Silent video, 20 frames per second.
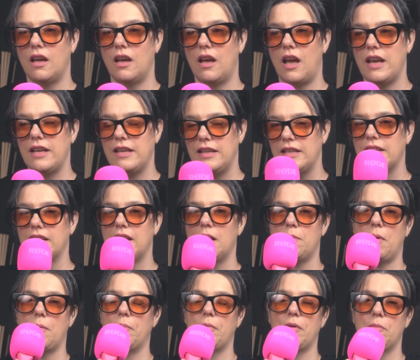I need to
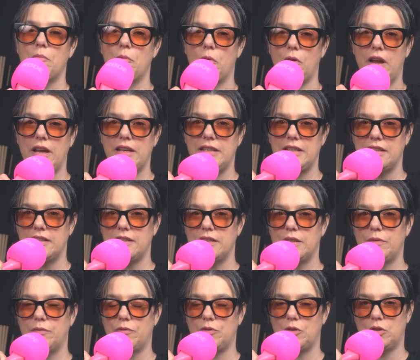come up with more
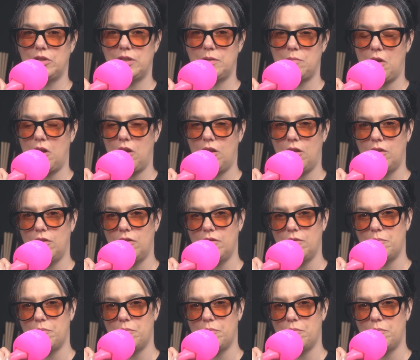ideas for small